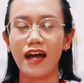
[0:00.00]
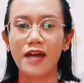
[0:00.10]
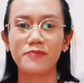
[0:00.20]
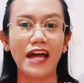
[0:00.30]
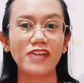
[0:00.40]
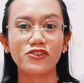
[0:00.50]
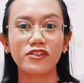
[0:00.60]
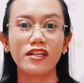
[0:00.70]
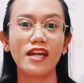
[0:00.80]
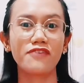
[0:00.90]
I'm
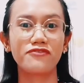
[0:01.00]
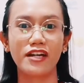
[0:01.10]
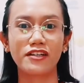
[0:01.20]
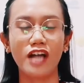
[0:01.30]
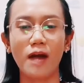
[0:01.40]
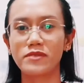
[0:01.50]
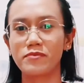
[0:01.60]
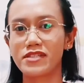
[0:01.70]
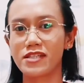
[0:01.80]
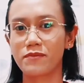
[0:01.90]
naturally a very
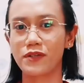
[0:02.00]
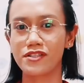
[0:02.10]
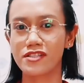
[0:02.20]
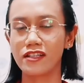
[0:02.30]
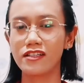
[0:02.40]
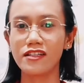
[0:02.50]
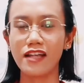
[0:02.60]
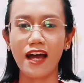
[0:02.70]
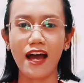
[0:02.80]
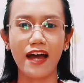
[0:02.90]
optimistic person.
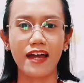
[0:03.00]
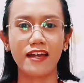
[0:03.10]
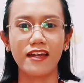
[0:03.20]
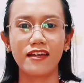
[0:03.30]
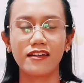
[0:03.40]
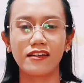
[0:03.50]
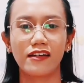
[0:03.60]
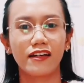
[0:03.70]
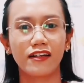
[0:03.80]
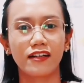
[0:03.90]
I
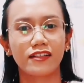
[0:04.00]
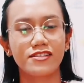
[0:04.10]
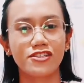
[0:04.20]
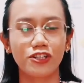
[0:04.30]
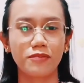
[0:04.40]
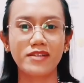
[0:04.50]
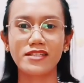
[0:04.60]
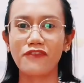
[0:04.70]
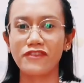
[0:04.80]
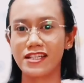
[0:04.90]
consider
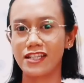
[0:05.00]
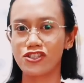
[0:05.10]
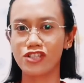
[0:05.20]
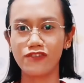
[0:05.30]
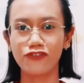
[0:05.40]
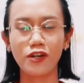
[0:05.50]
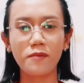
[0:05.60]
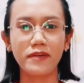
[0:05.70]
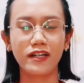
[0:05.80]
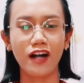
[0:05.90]
myself as an
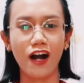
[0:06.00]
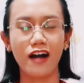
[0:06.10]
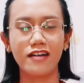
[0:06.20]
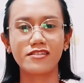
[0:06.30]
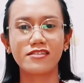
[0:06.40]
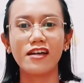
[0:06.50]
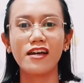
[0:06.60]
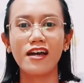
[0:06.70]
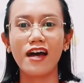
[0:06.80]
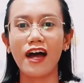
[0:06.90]
achiever because
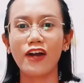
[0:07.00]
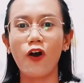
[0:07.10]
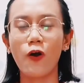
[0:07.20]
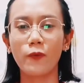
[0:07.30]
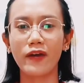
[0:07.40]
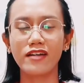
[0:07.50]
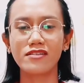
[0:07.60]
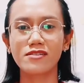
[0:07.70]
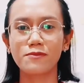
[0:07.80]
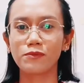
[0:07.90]
I
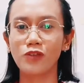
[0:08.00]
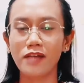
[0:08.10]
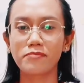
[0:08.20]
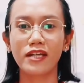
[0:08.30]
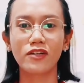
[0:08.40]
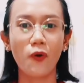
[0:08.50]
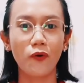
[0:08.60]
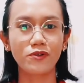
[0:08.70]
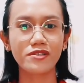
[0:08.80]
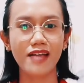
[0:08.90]
always plot my
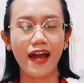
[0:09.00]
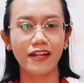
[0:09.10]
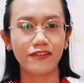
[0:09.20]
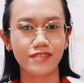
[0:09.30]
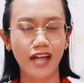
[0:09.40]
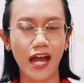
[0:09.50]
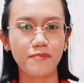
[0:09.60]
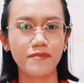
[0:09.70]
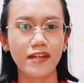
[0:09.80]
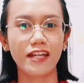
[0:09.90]
goals ahead of
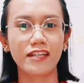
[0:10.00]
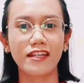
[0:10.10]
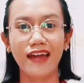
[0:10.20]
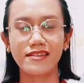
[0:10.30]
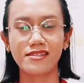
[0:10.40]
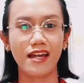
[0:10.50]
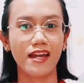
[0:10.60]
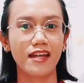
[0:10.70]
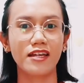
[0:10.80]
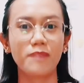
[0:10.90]
time and I
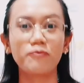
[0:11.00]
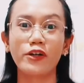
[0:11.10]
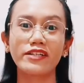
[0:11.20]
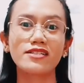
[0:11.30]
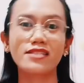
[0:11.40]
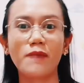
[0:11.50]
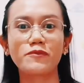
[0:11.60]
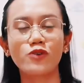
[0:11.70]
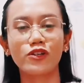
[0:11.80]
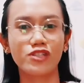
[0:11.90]
take important
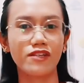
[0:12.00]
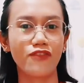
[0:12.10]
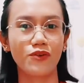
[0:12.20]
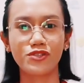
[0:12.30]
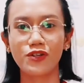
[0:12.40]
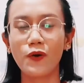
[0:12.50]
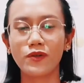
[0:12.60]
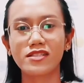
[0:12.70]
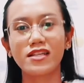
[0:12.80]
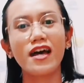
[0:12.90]
steps to achieve those
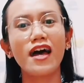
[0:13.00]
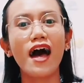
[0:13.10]
goals.